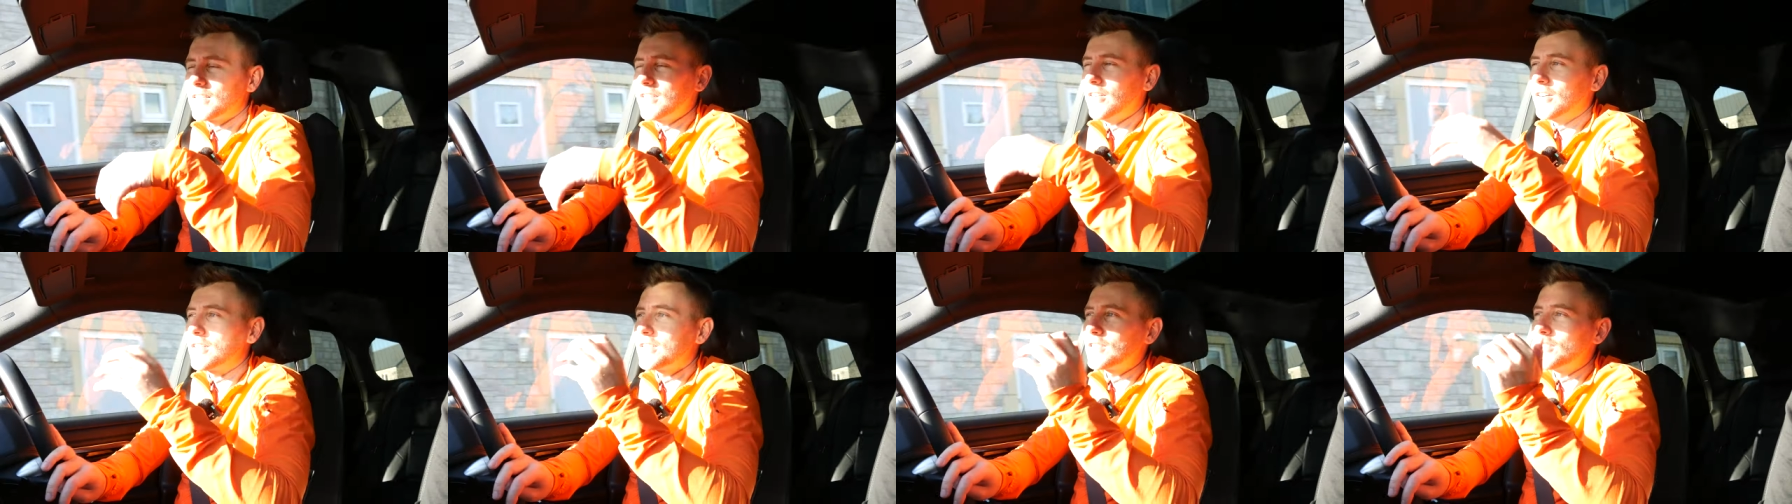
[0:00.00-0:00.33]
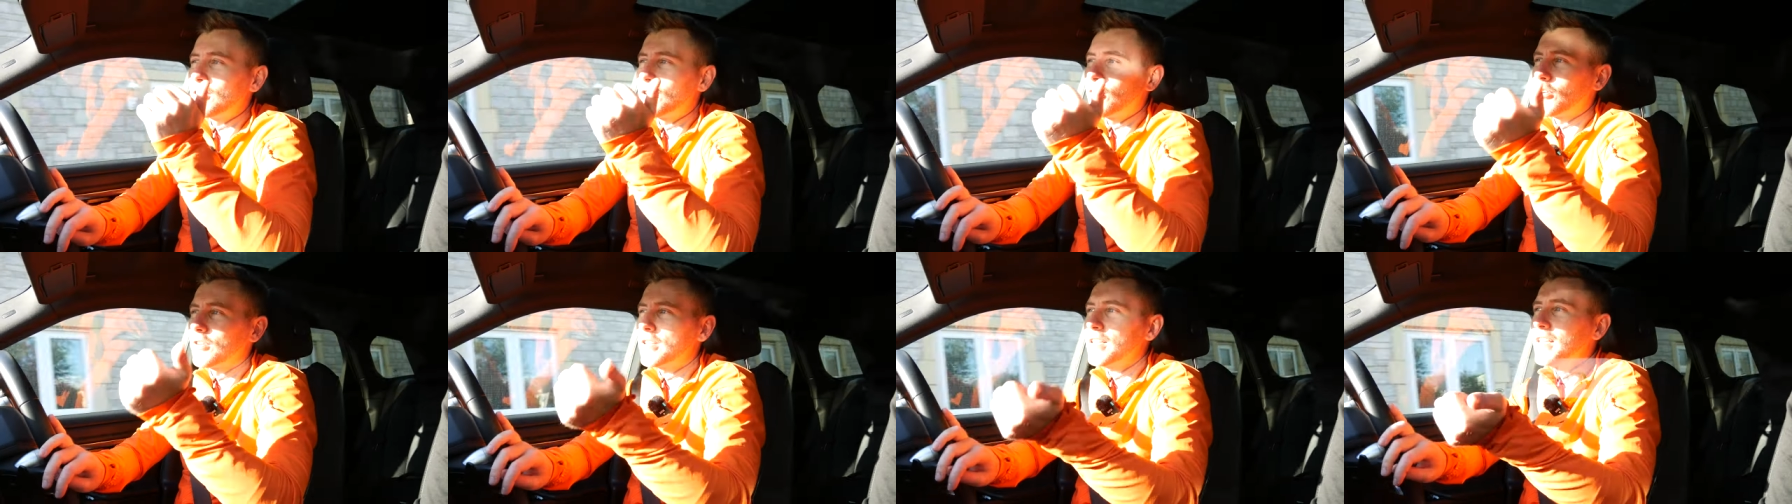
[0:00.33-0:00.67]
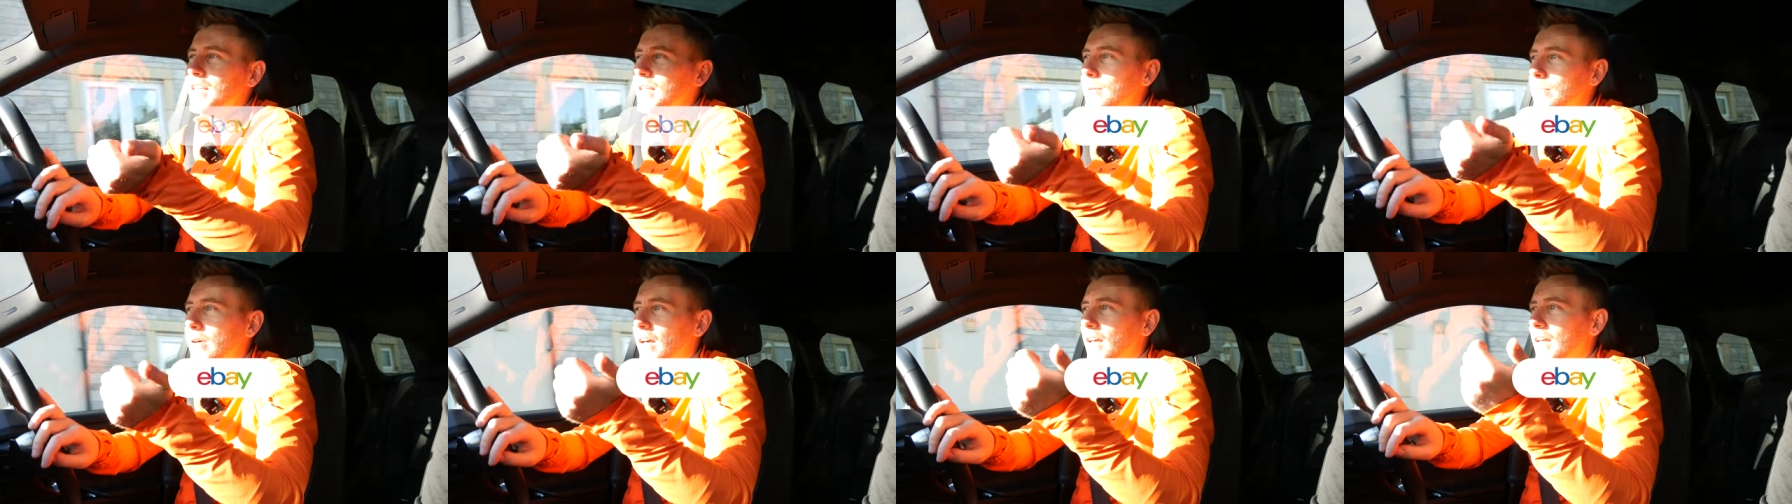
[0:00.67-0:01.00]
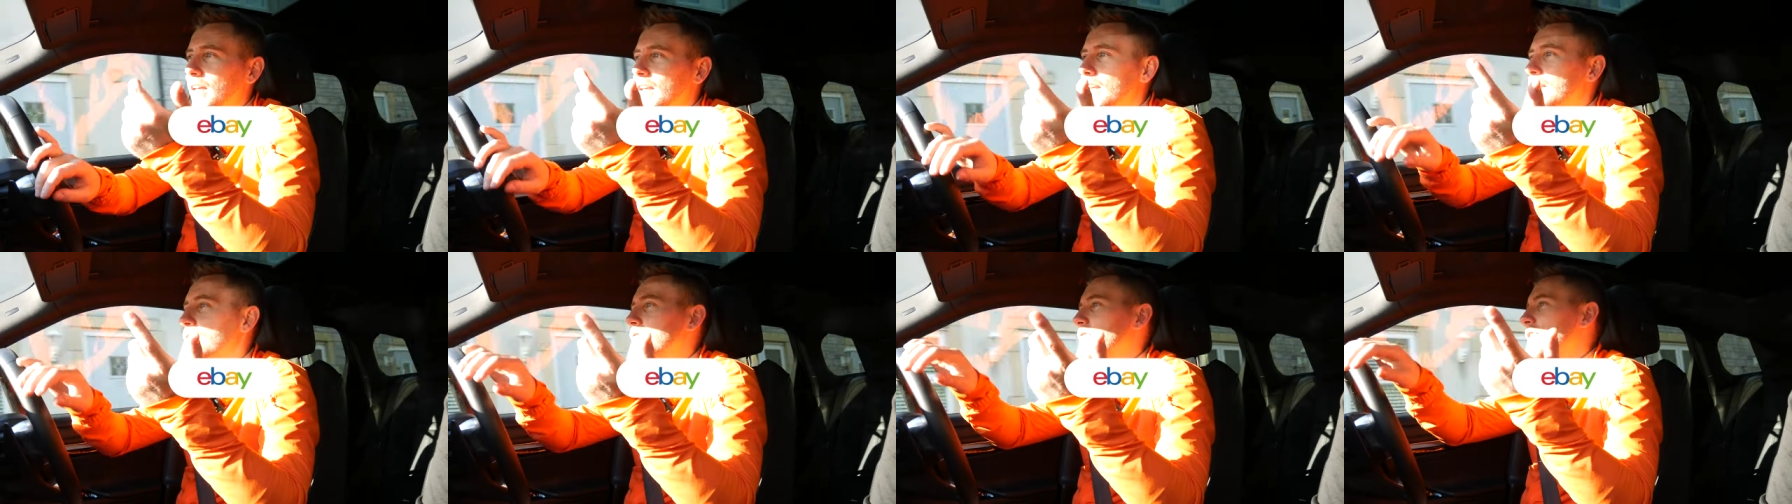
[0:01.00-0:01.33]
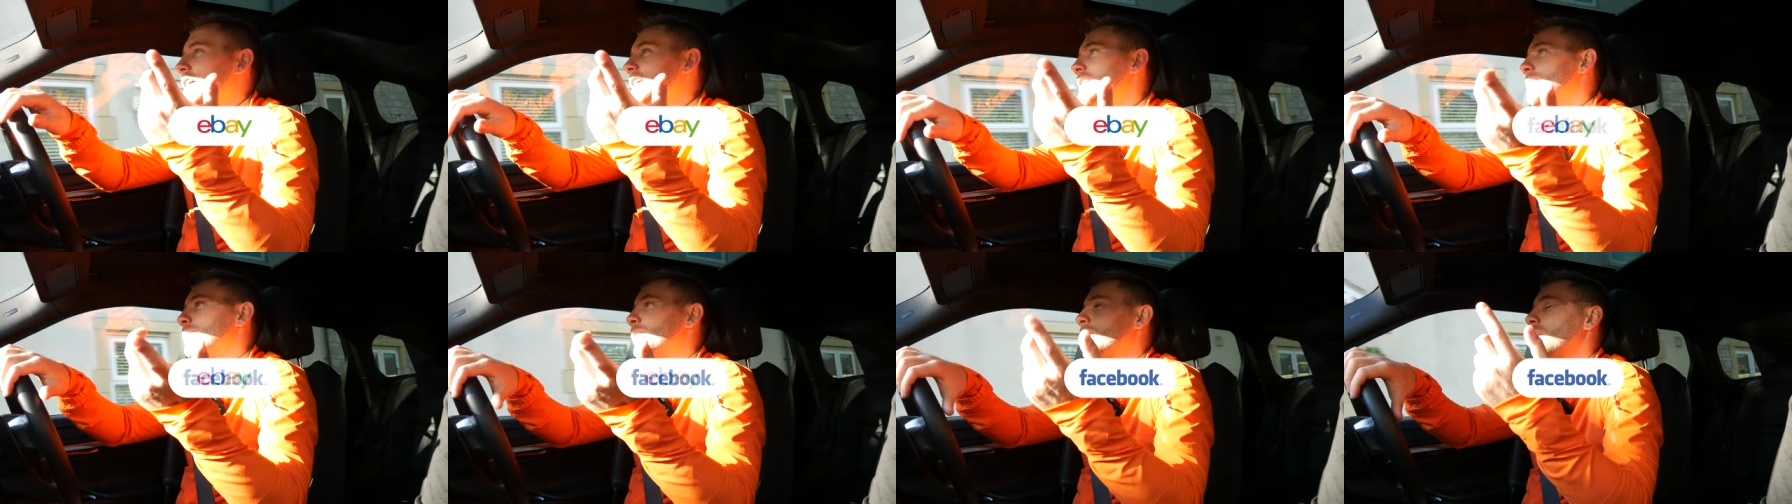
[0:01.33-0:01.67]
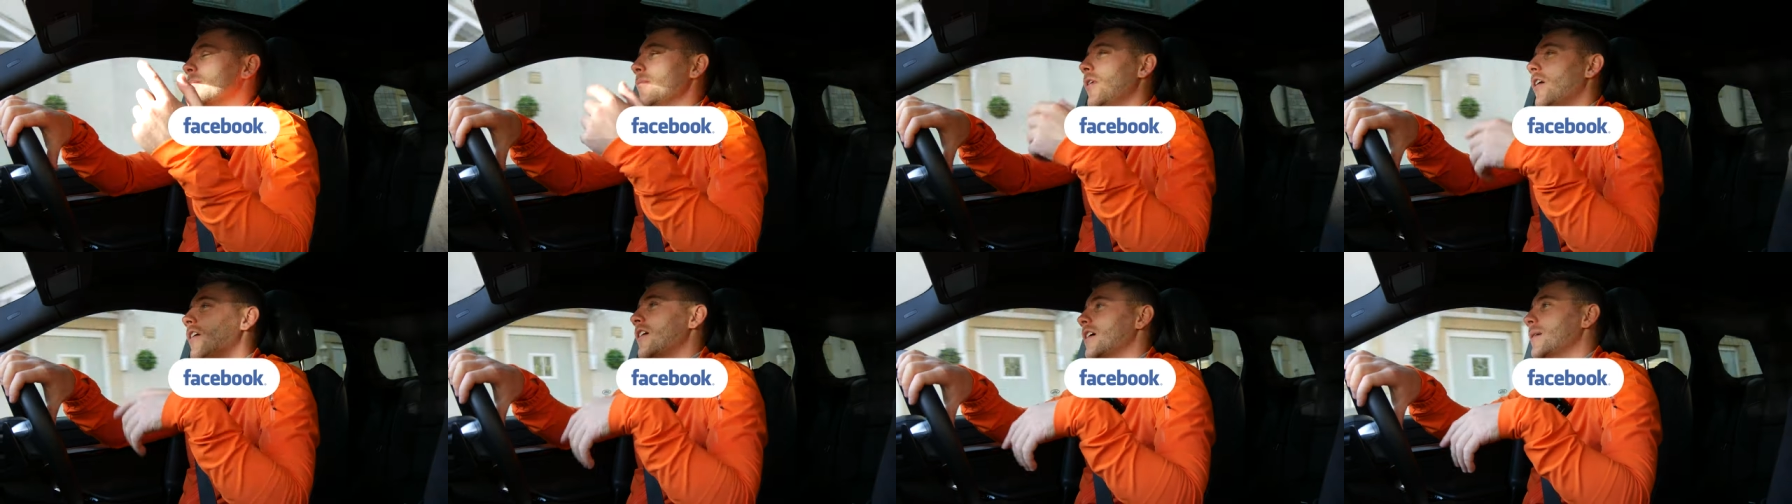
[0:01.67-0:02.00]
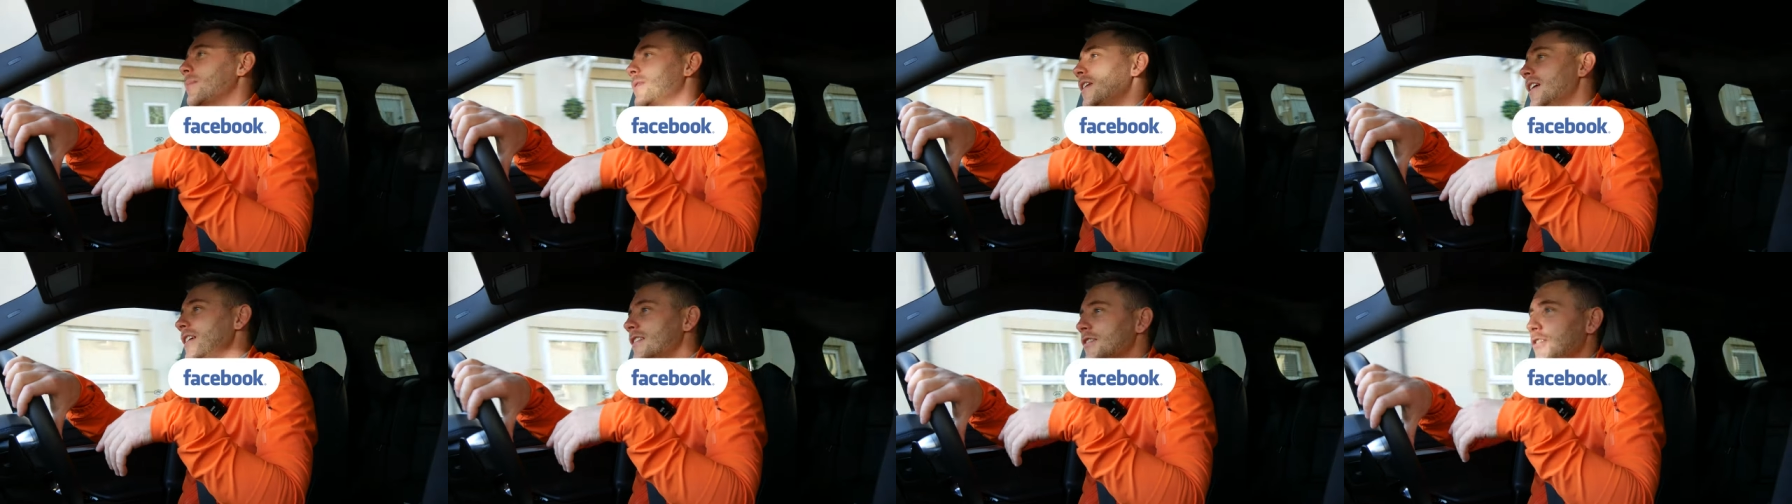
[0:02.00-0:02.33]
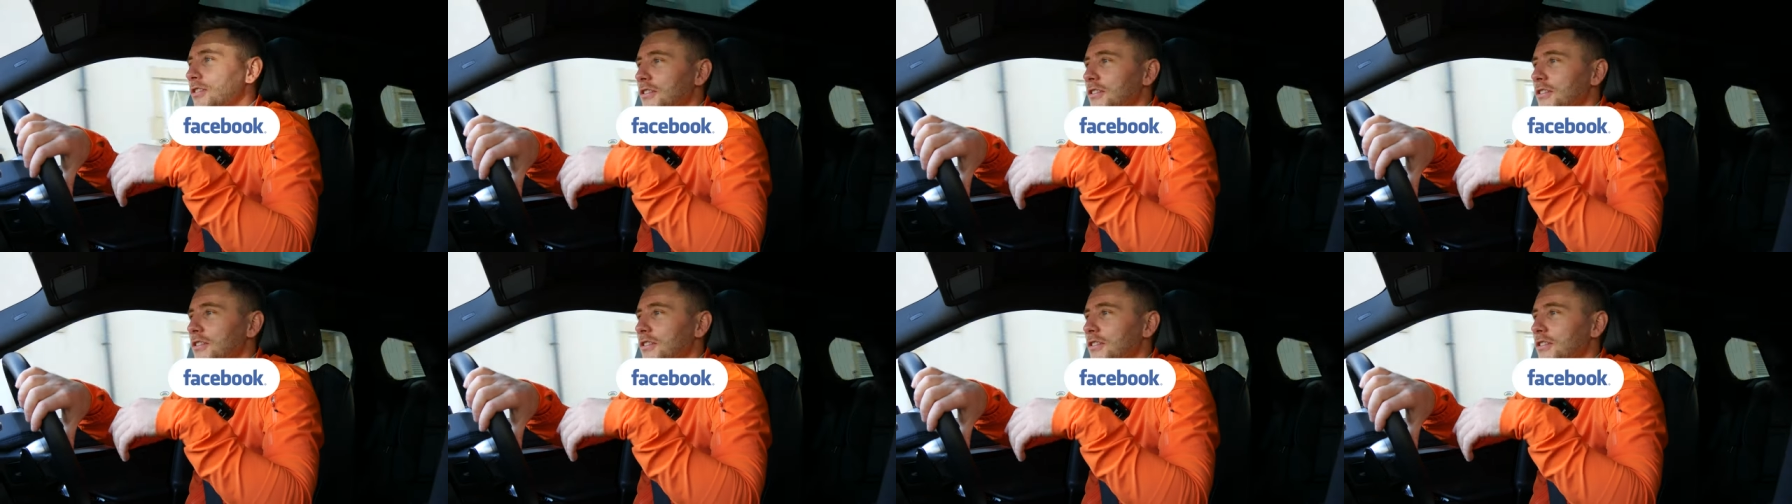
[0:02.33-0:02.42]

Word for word: started to look on eBay, Facebook Marketplace,